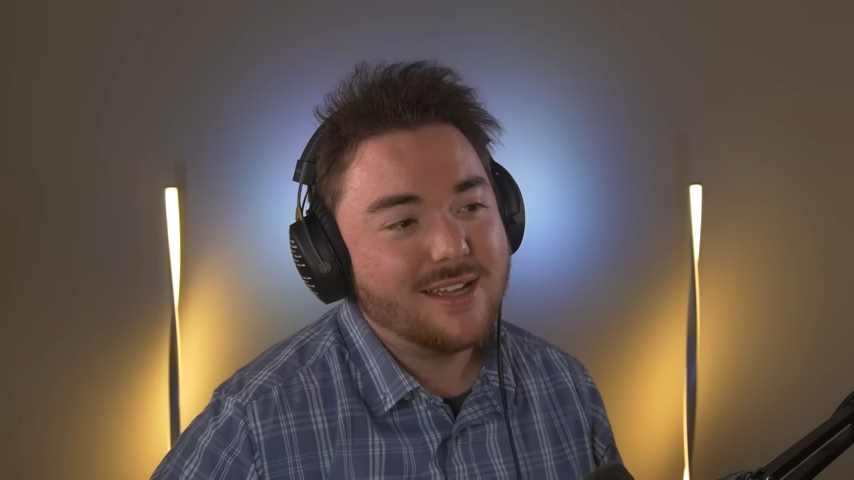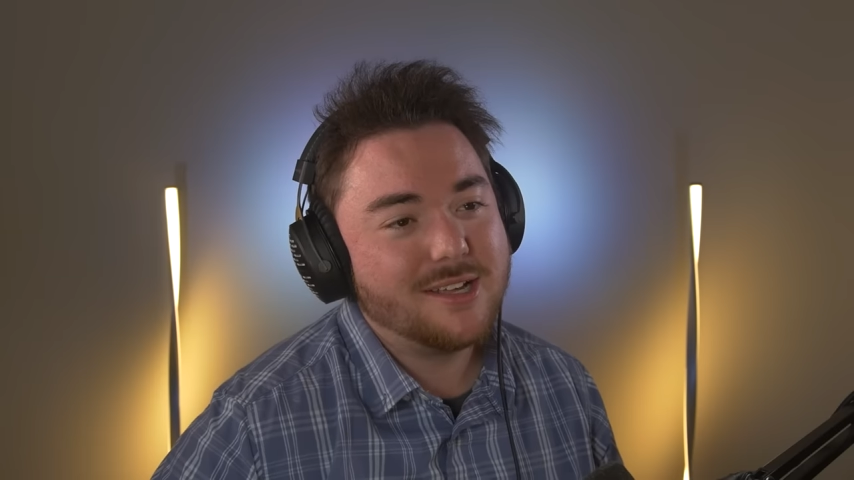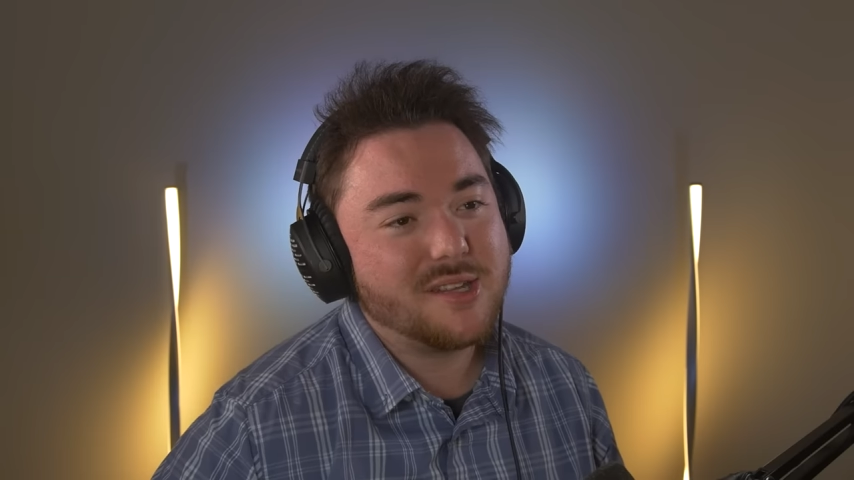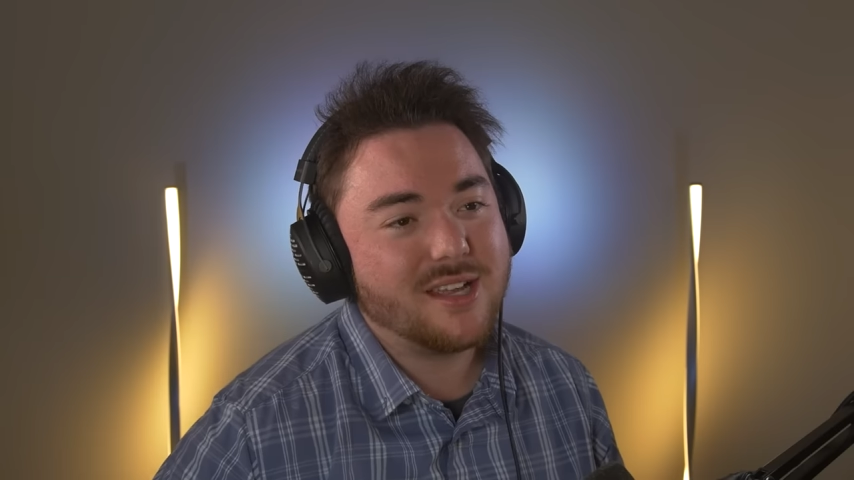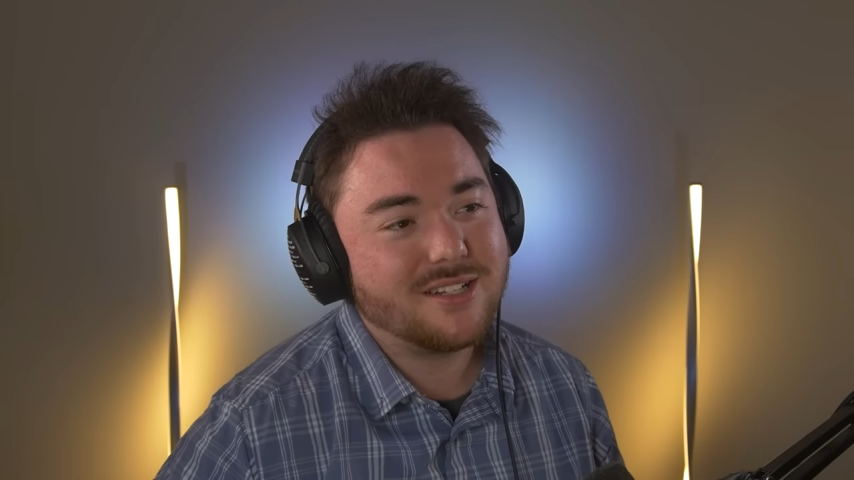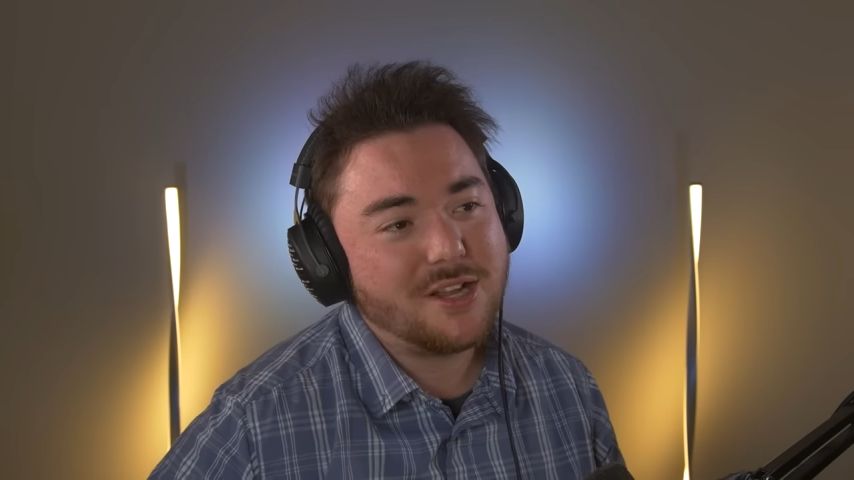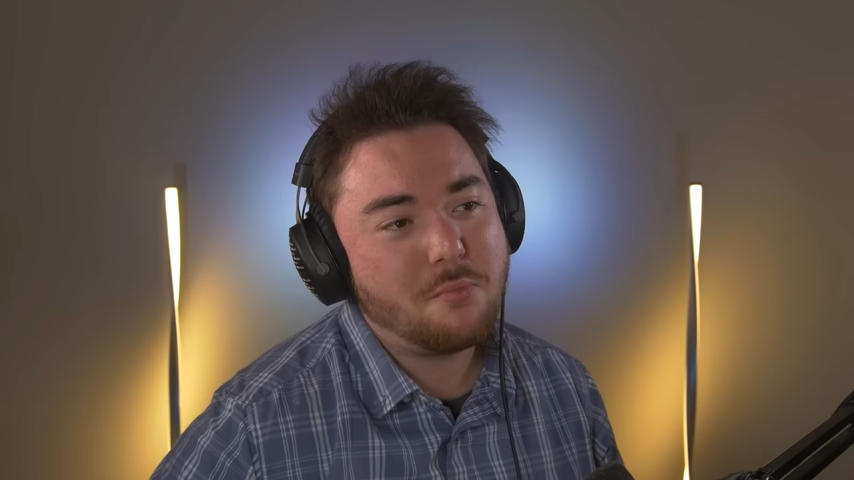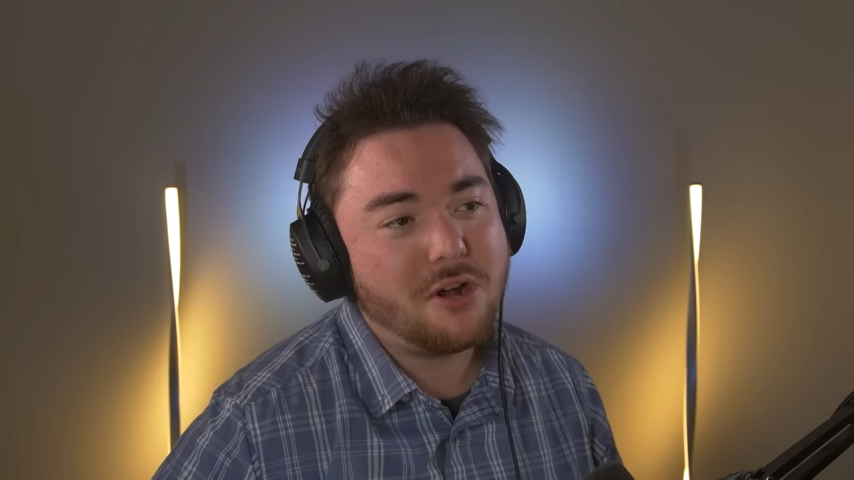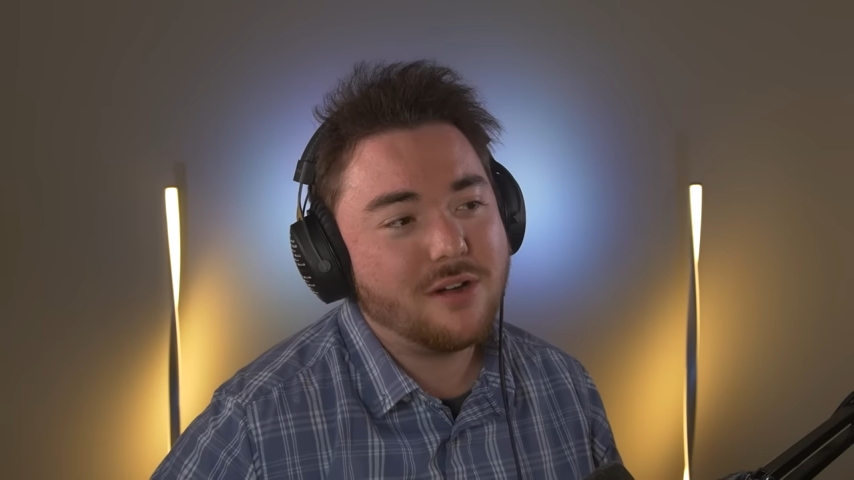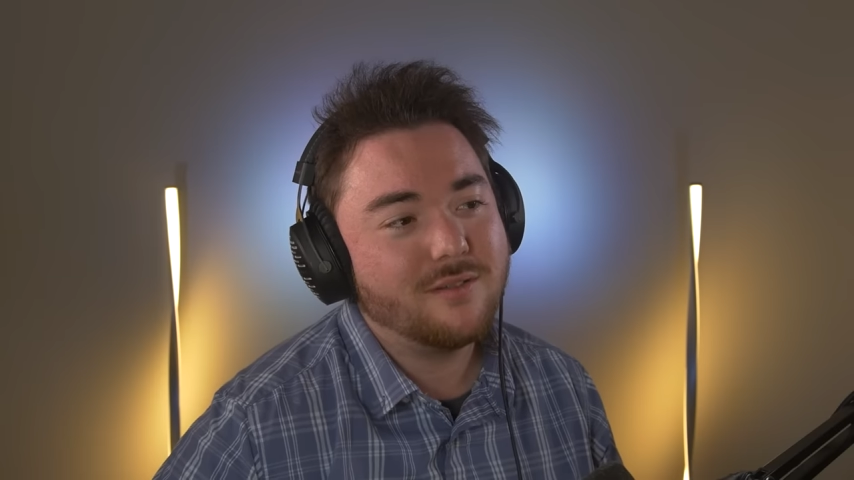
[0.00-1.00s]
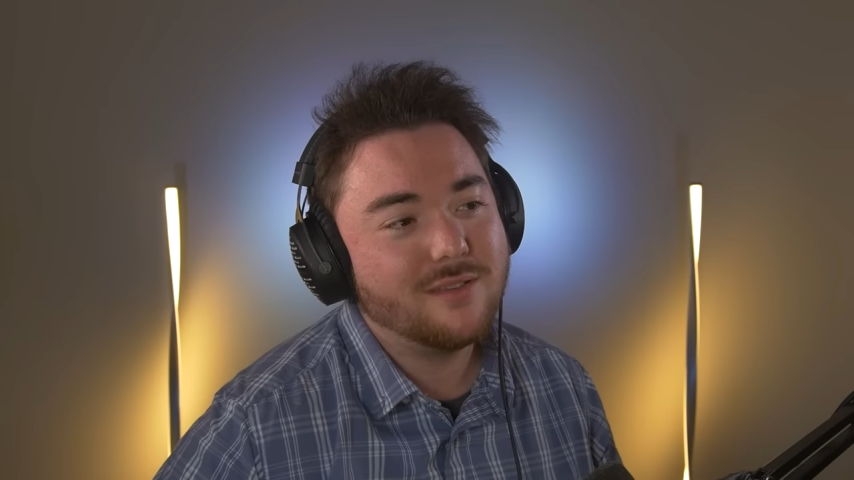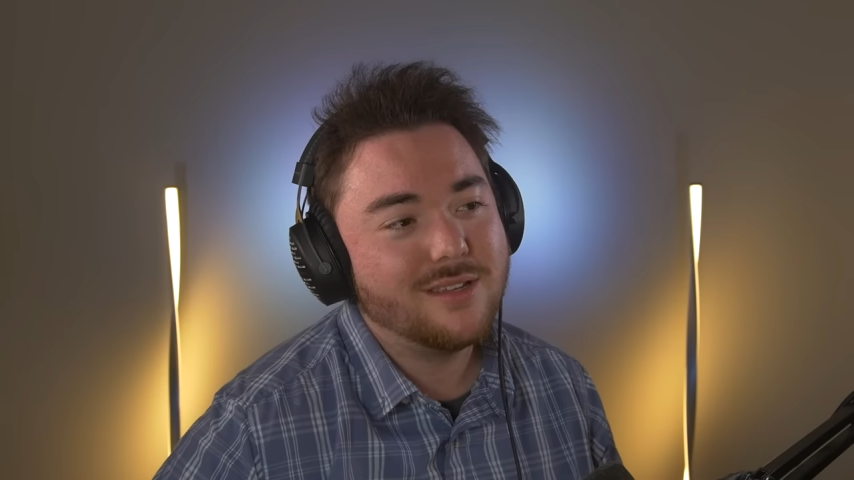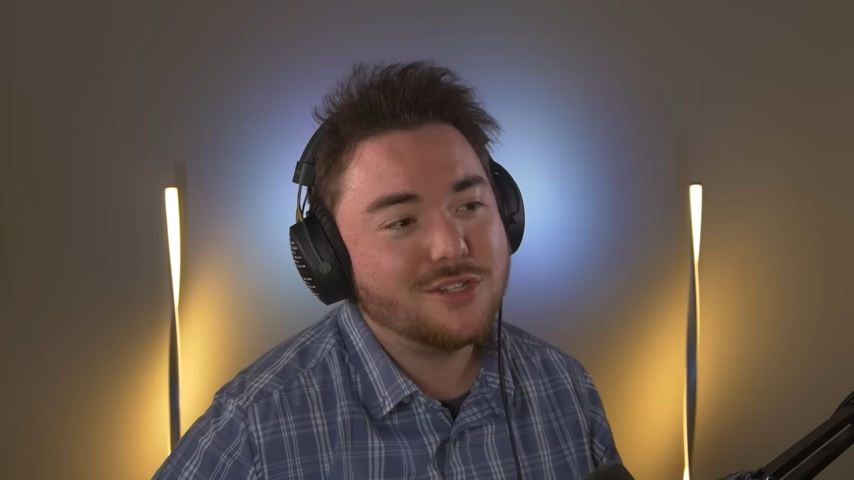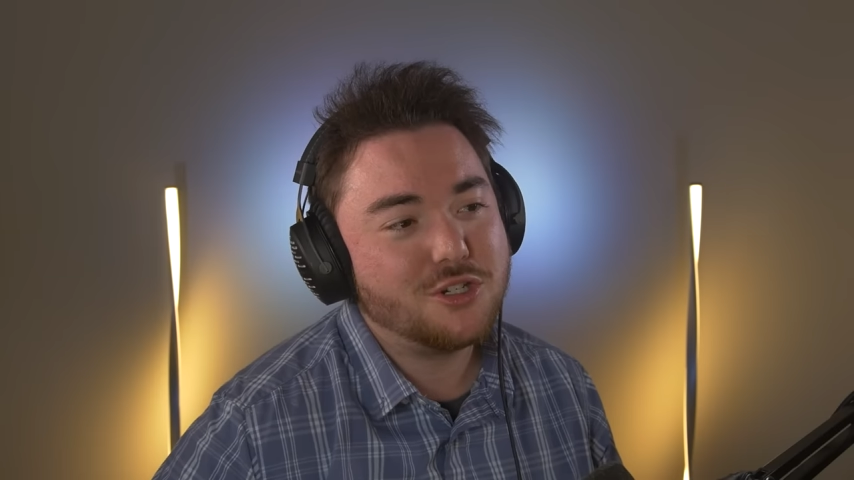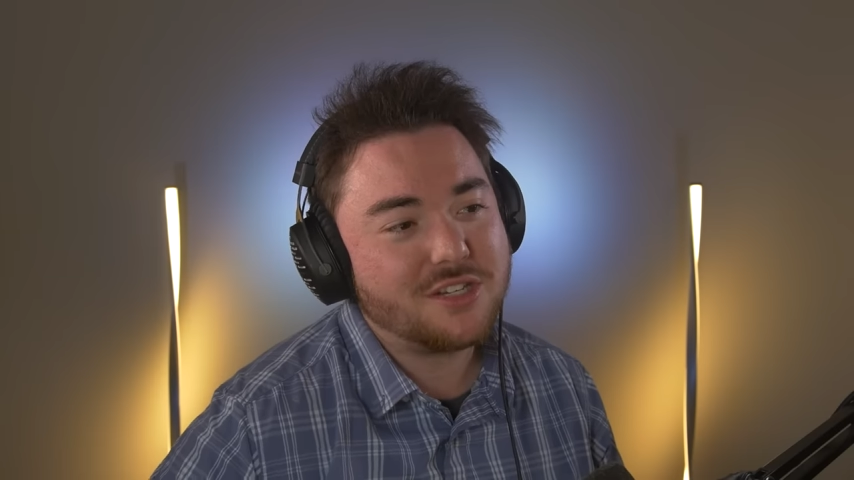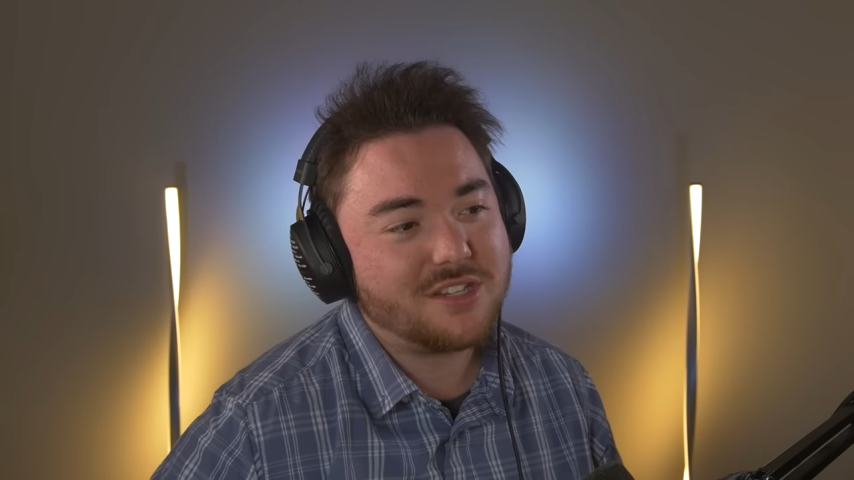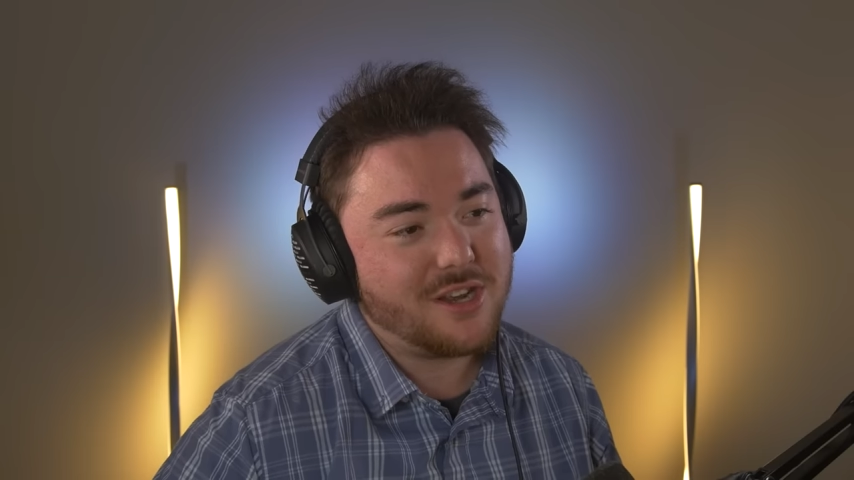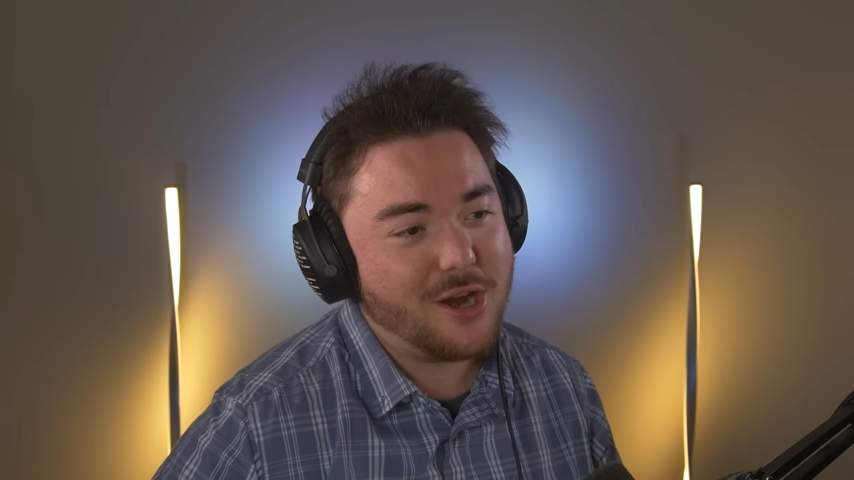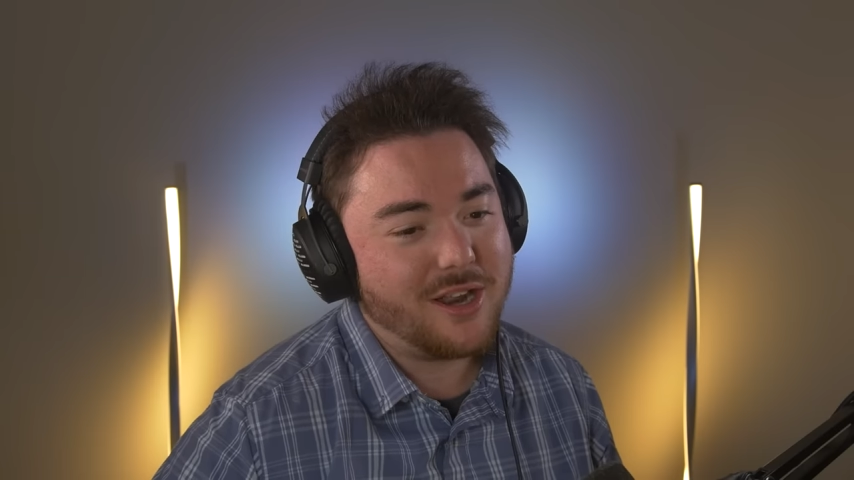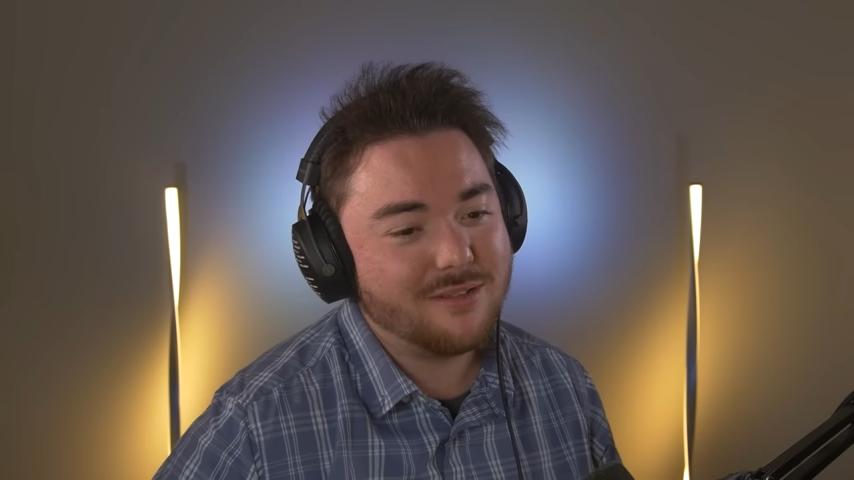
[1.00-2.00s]
because like summer is just
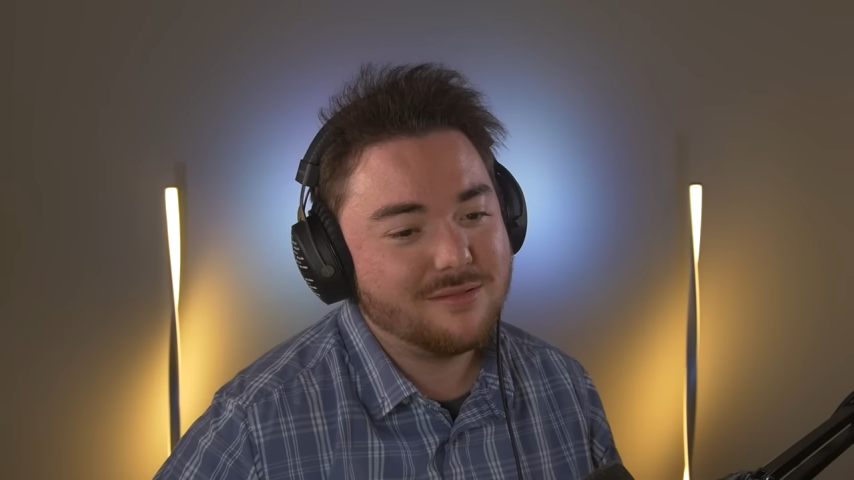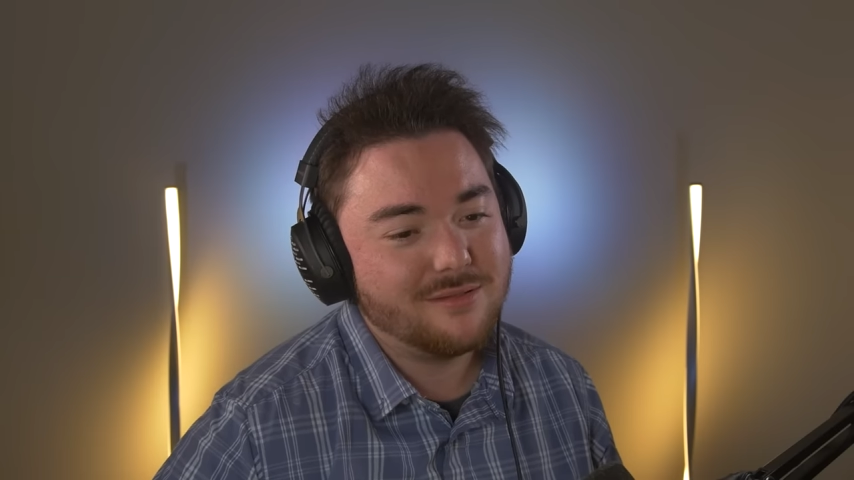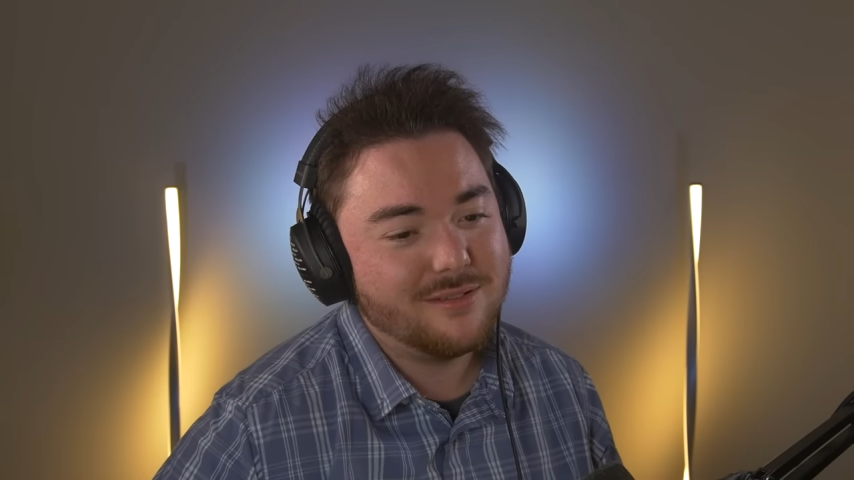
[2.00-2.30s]
starting.